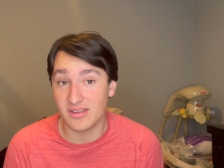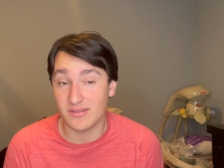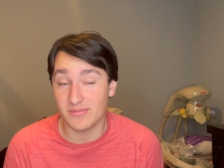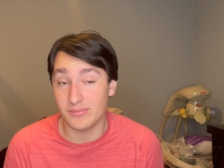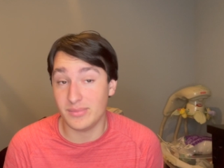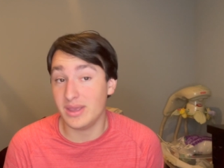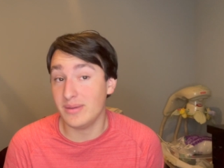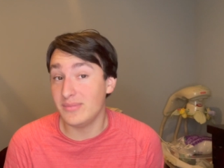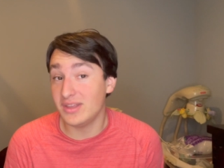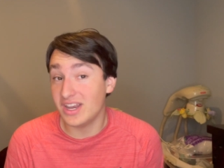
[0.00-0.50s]

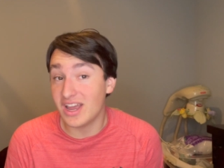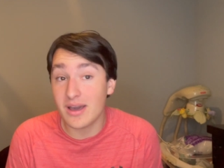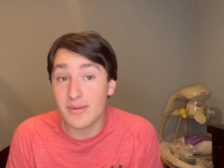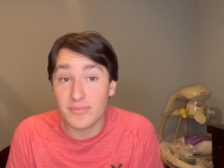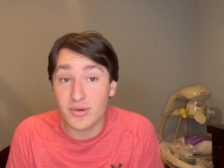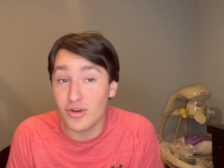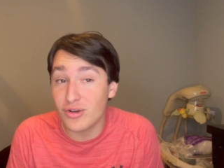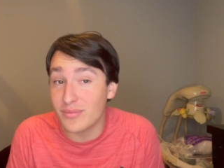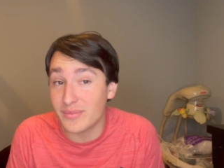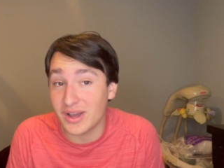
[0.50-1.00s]
maybe not
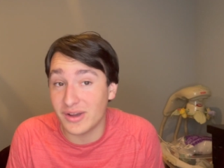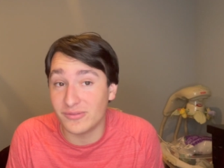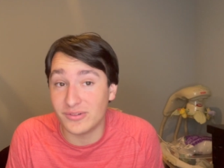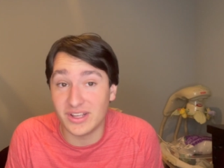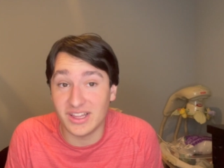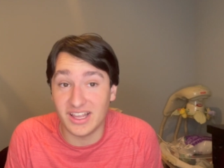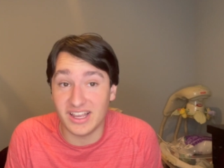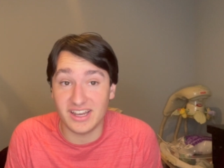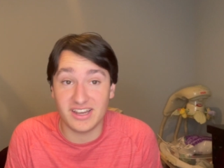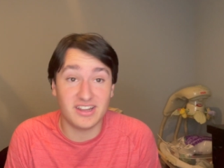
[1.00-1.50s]
Pokemon
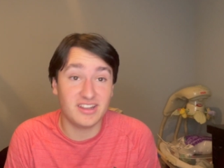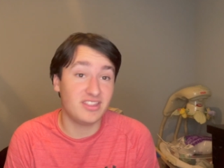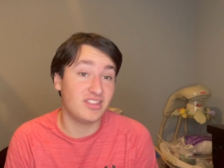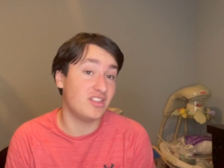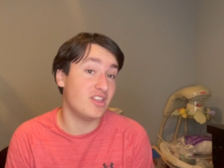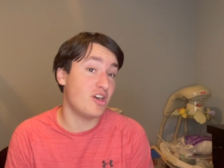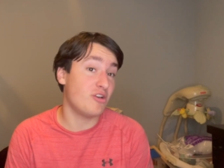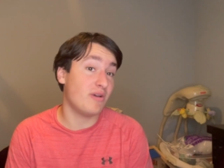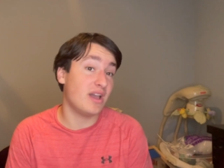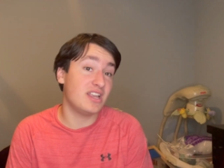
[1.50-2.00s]
related,
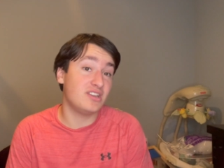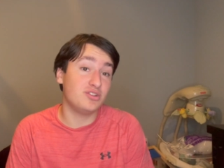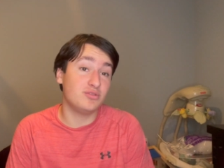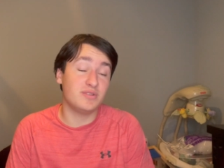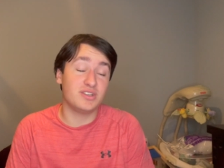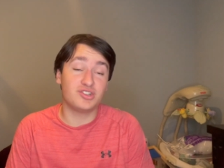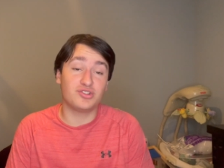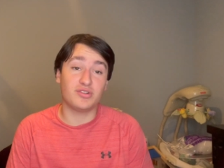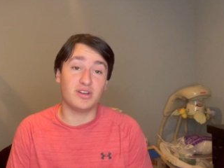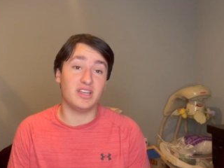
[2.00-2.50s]
though I do
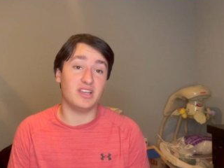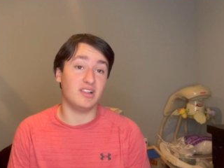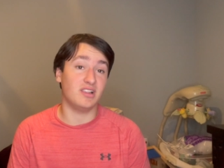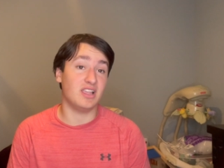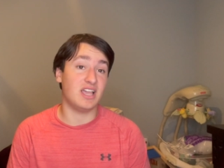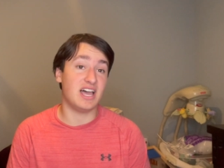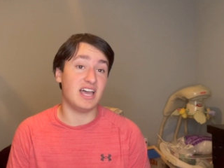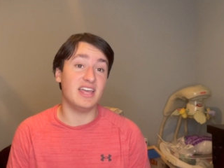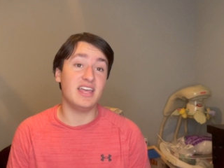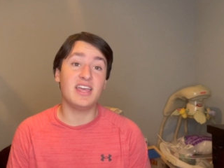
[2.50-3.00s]
enjoy it a
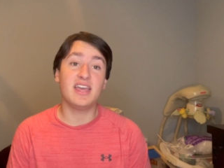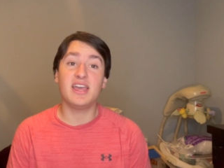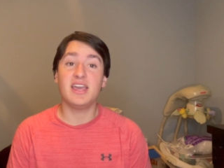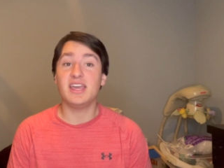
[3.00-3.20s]
lot.